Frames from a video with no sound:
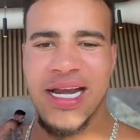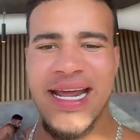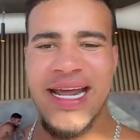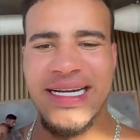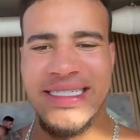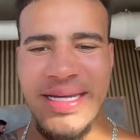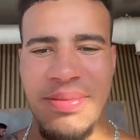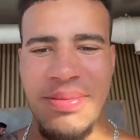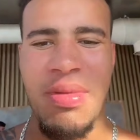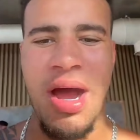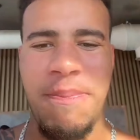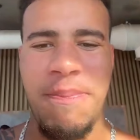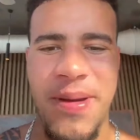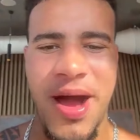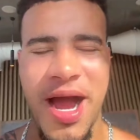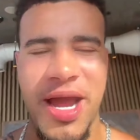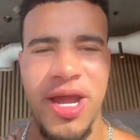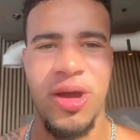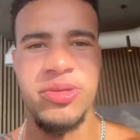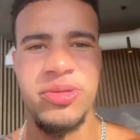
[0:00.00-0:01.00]
The link's in my
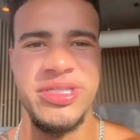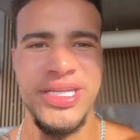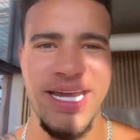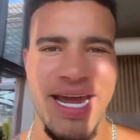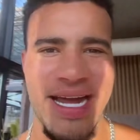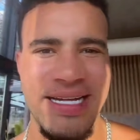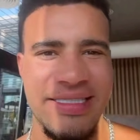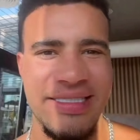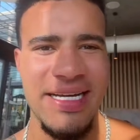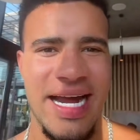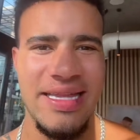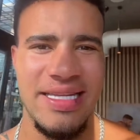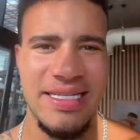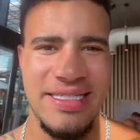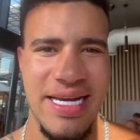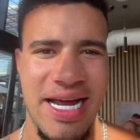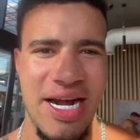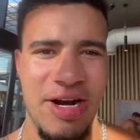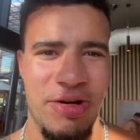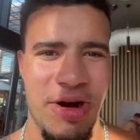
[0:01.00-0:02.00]
bio to get inside
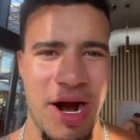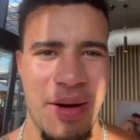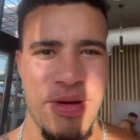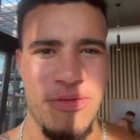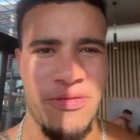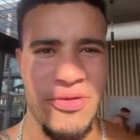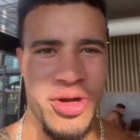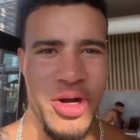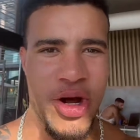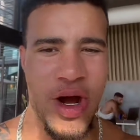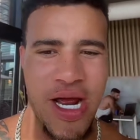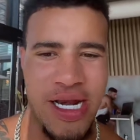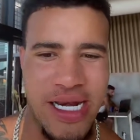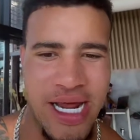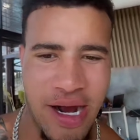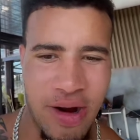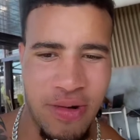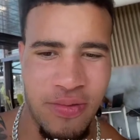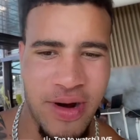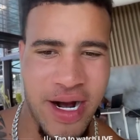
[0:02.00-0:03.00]
the Telegram if you're not
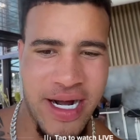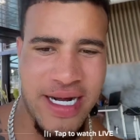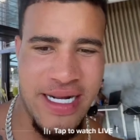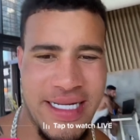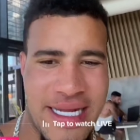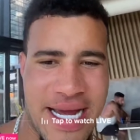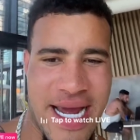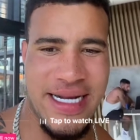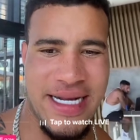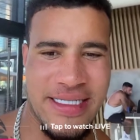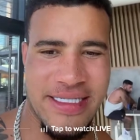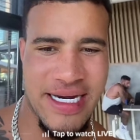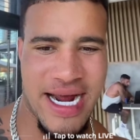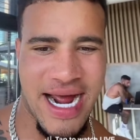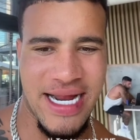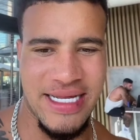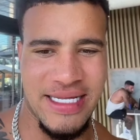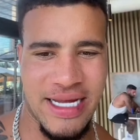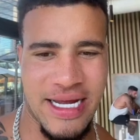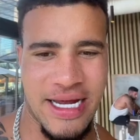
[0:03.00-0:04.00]
in there already. Get
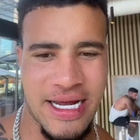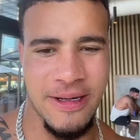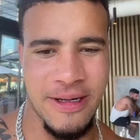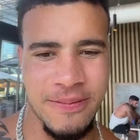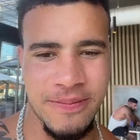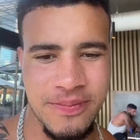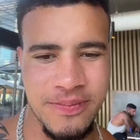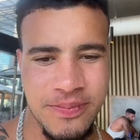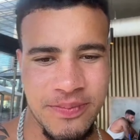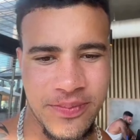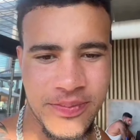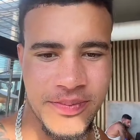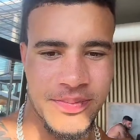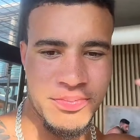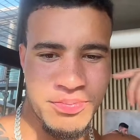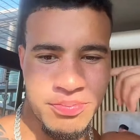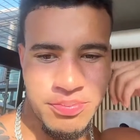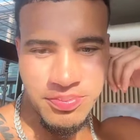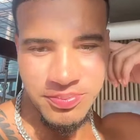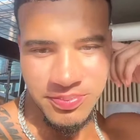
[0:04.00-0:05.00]
inside there.
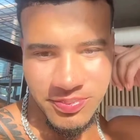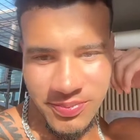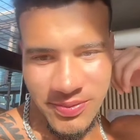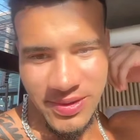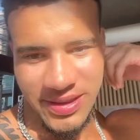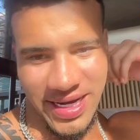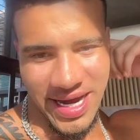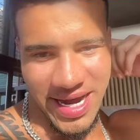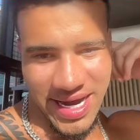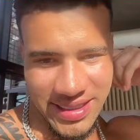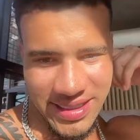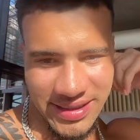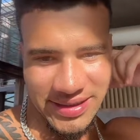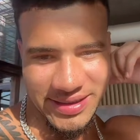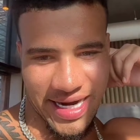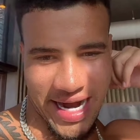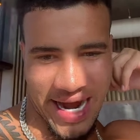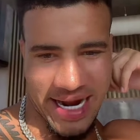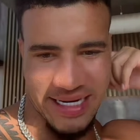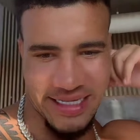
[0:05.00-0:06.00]
Get
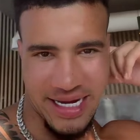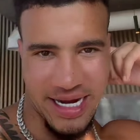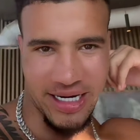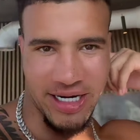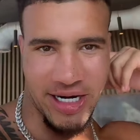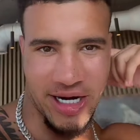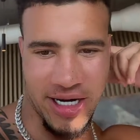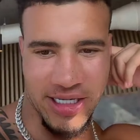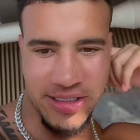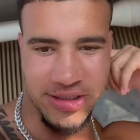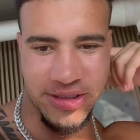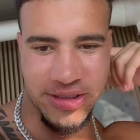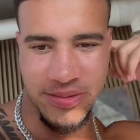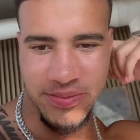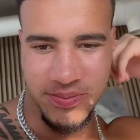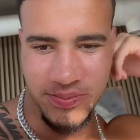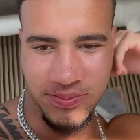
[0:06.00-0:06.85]
inside there, cuz.